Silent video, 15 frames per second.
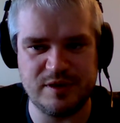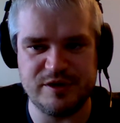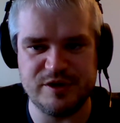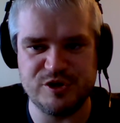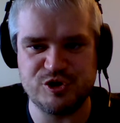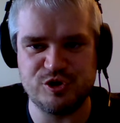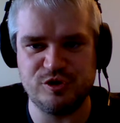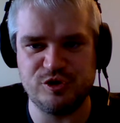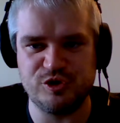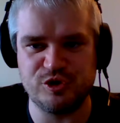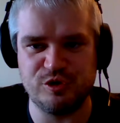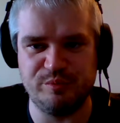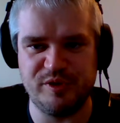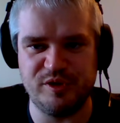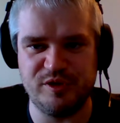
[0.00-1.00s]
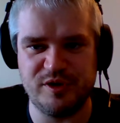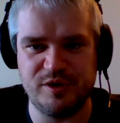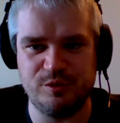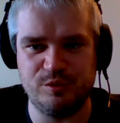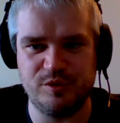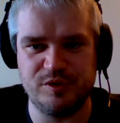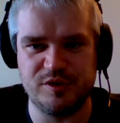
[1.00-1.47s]
additional
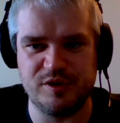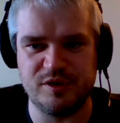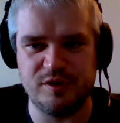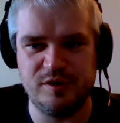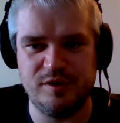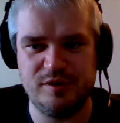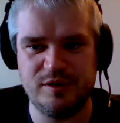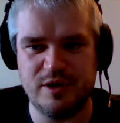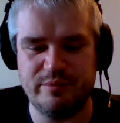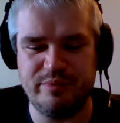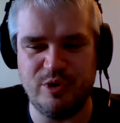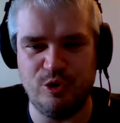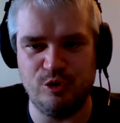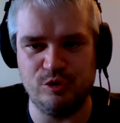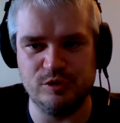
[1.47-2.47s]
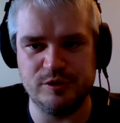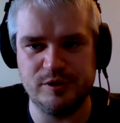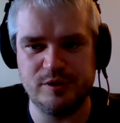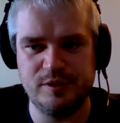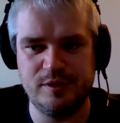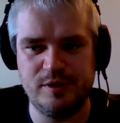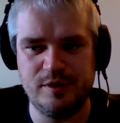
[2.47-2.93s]
durability with a uphold.